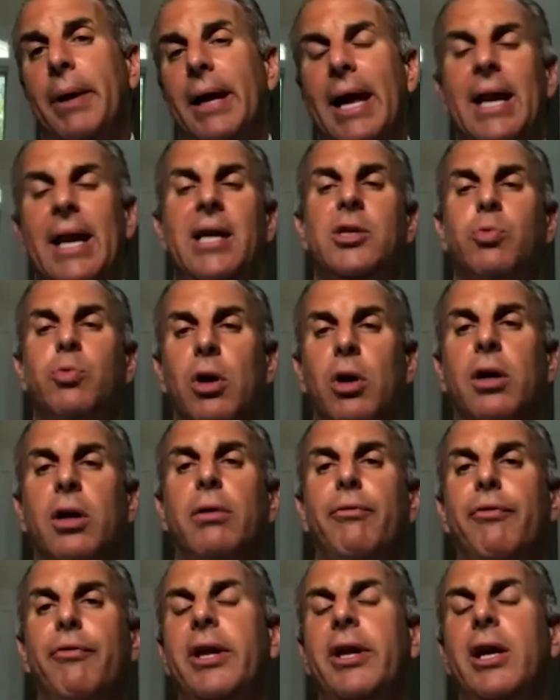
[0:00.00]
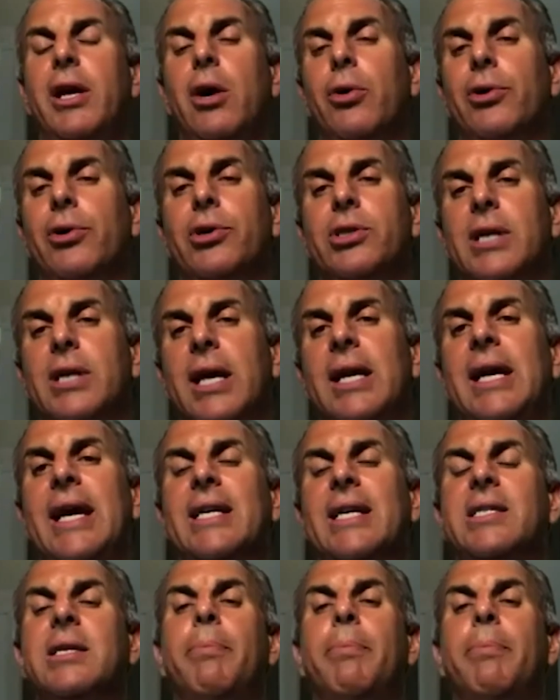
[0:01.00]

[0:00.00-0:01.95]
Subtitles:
and he's working for the owners, and he has the